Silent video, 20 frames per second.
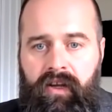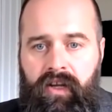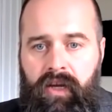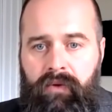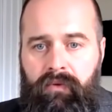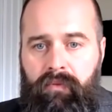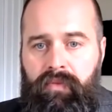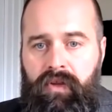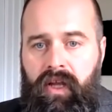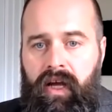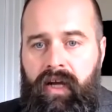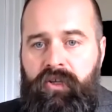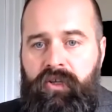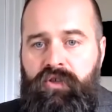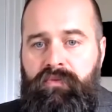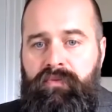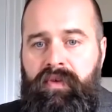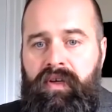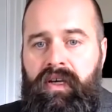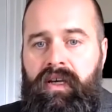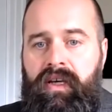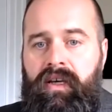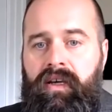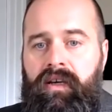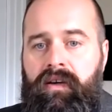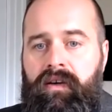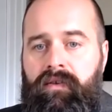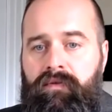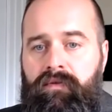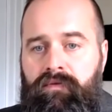And he replied, to
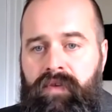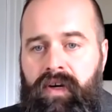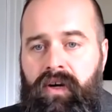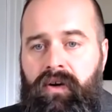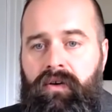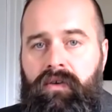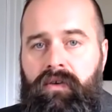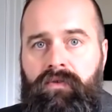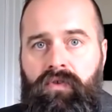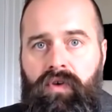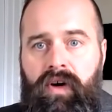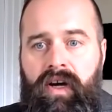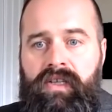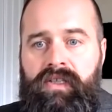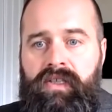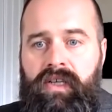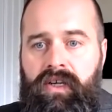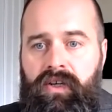be vicar of Christ